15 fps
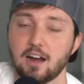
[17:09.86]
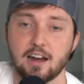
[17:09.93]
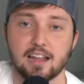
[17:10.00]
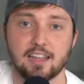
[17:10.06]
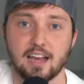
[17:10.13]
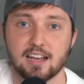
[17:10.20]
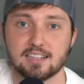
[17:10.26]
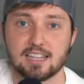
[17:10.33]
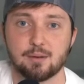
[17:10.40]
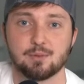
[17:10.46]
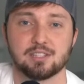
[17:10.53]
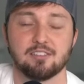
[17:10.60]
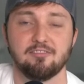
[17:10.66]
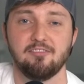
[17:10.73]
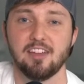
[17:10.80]
All right, guys, that
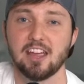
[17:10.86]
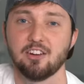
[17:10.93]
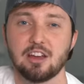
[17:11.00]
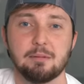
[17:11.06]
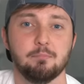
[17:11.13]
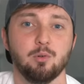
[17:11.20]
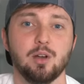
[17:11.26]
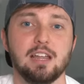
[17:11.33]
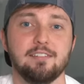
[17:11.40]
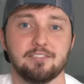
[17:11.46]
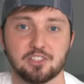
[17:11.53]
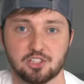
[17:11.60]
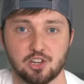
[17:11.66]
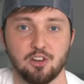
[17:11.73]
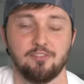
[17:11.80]
was a very brief
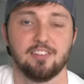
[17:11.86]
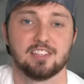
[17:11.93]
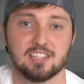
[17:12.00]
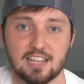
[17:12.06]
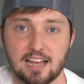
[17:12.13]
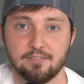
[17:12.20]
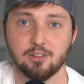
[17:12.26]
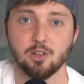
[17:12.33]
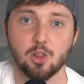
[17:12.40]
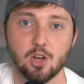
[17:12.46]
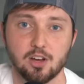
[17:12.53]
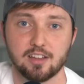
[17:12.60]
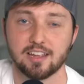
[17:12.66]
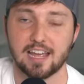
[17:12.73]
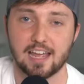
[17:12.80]
surface level
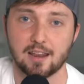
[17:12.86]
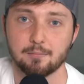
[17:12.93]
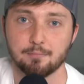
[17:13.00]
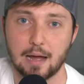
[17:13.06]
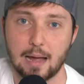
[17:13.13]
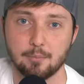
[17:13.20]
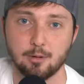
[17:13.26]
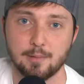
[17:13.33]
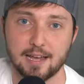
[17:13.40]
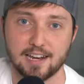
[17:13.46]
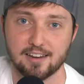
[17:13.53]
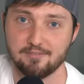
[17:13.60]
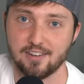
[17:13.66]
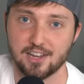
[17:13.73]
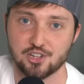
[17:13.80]
look at
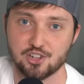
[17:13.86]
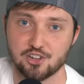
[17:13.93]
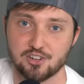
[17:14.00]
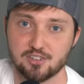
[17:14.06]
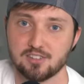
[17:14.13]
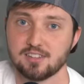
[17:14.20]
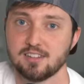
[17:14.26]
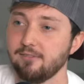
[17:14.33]
Bibleman Adventures.